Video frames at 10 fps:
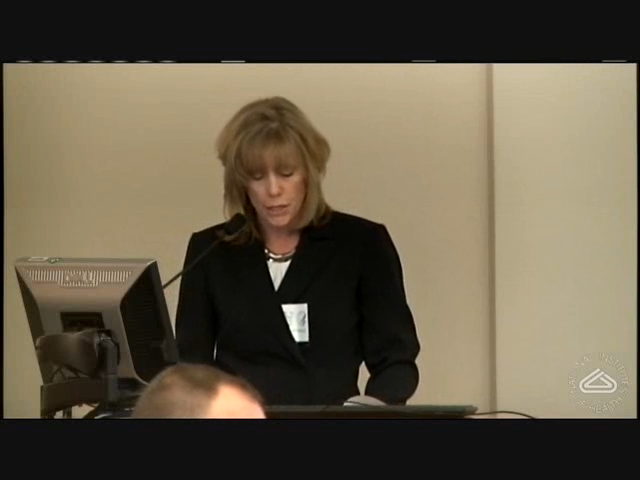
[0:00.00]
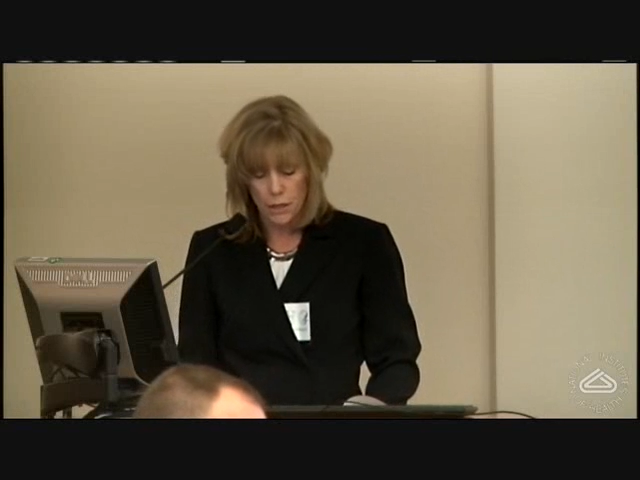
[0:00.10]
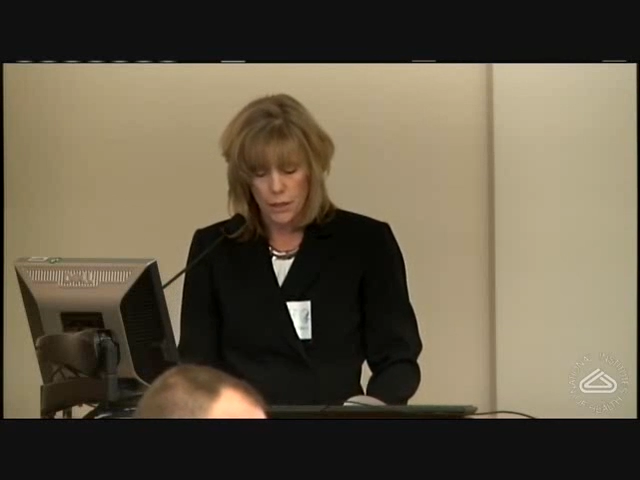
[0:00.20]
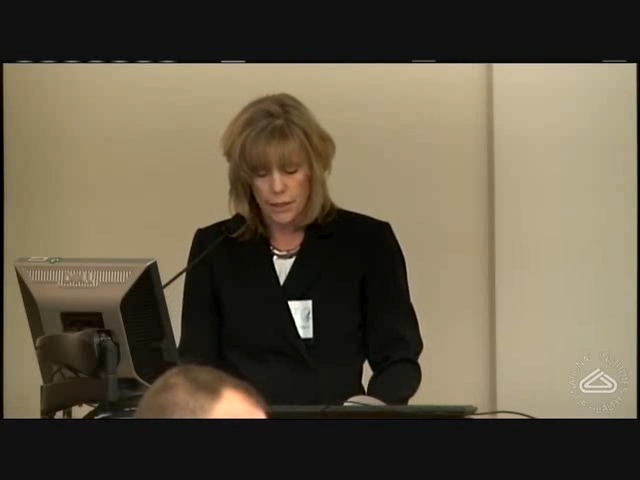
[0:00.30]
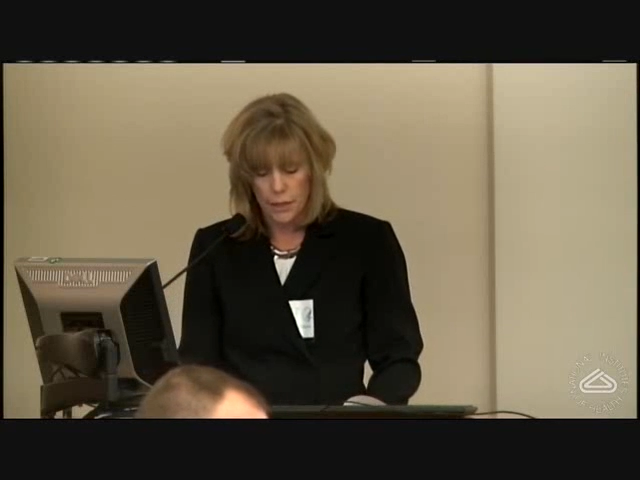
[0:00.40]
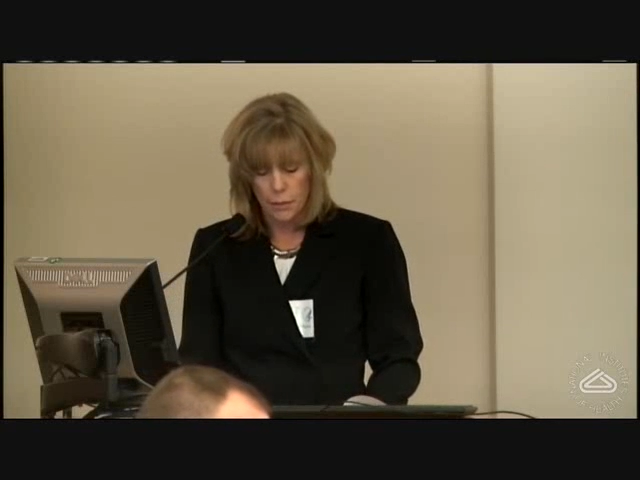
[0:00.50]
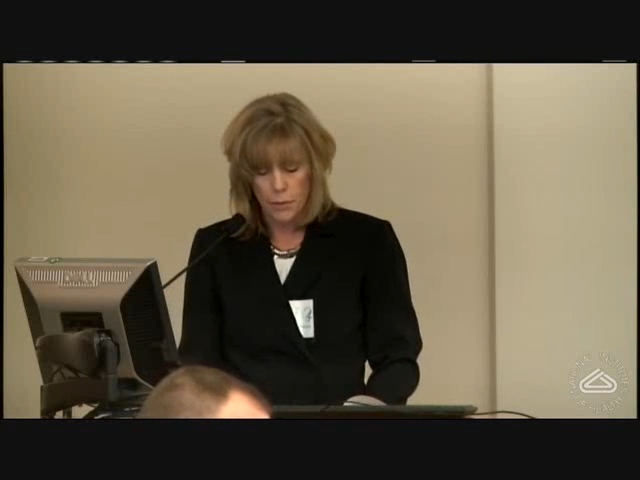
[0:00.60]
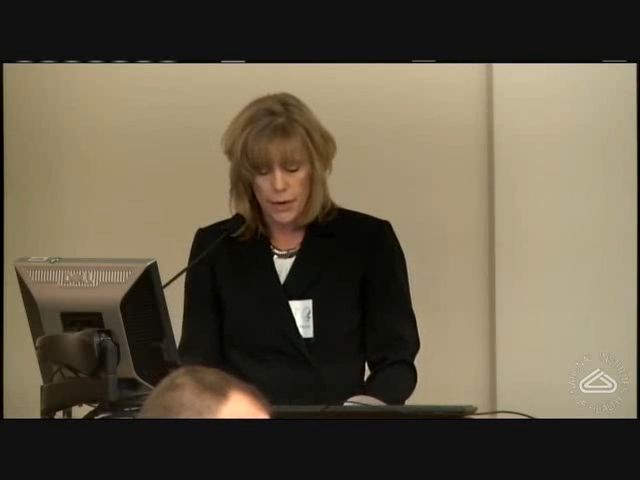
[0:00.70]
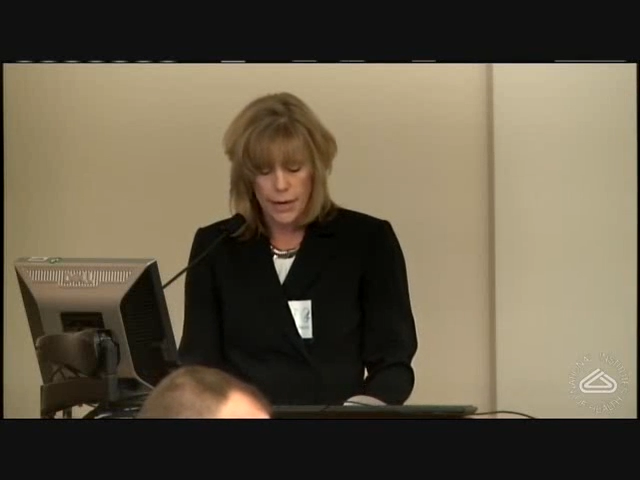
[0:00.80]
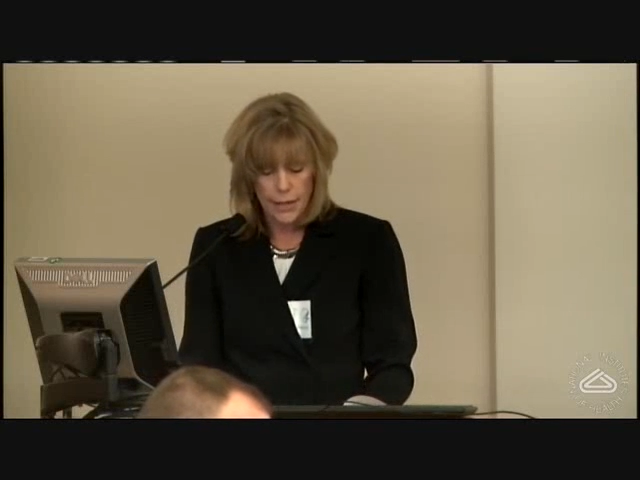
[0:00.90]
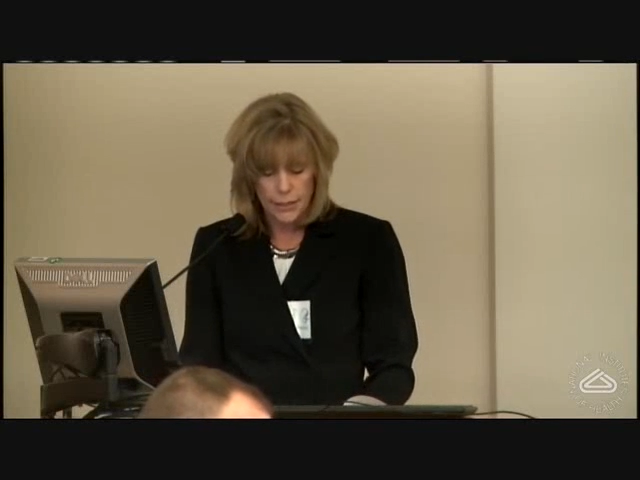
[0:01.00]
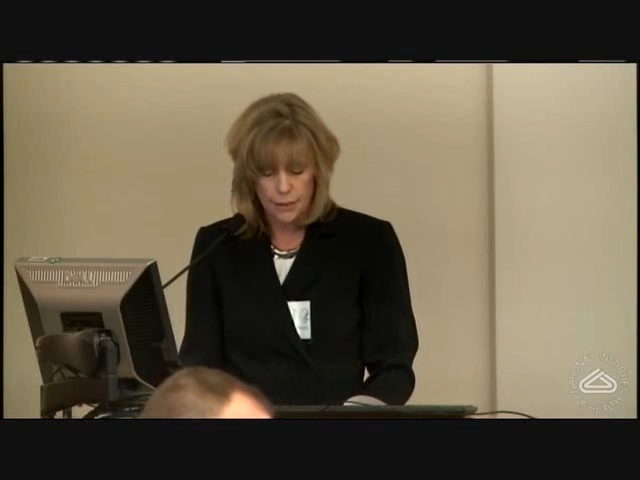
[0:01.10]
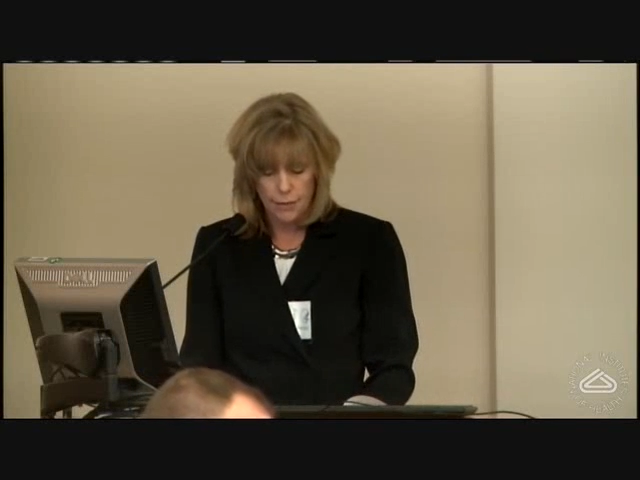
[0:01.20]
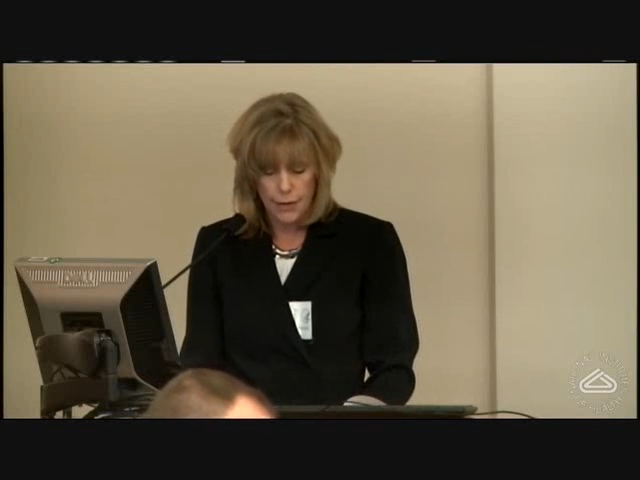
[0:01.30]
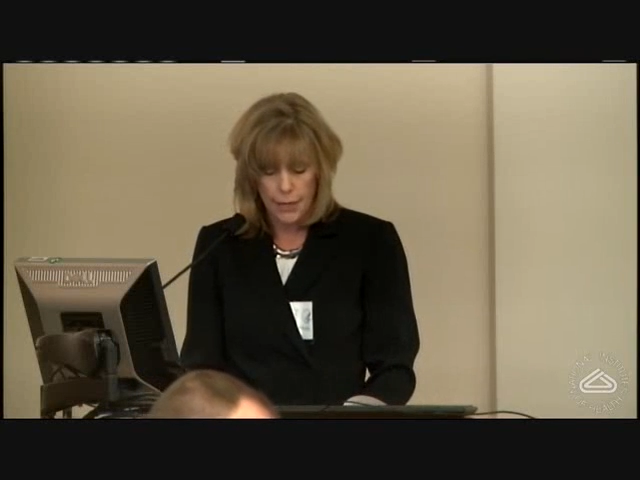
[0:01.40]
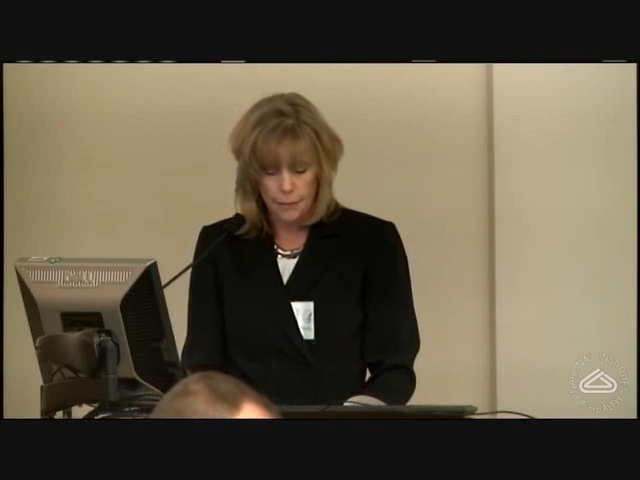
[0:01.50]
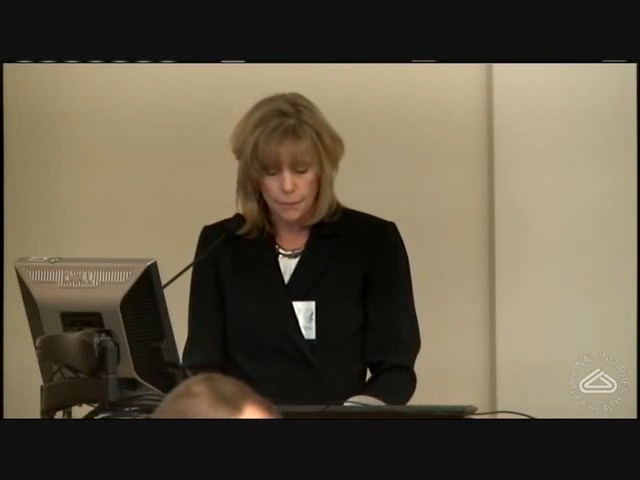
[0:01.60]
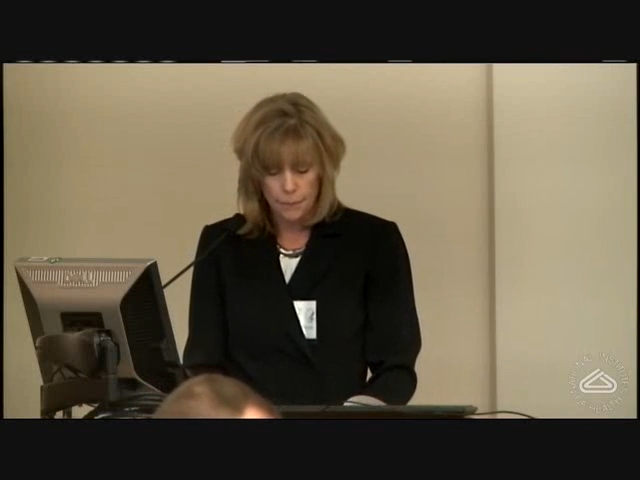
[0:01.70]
to look at their brain activity.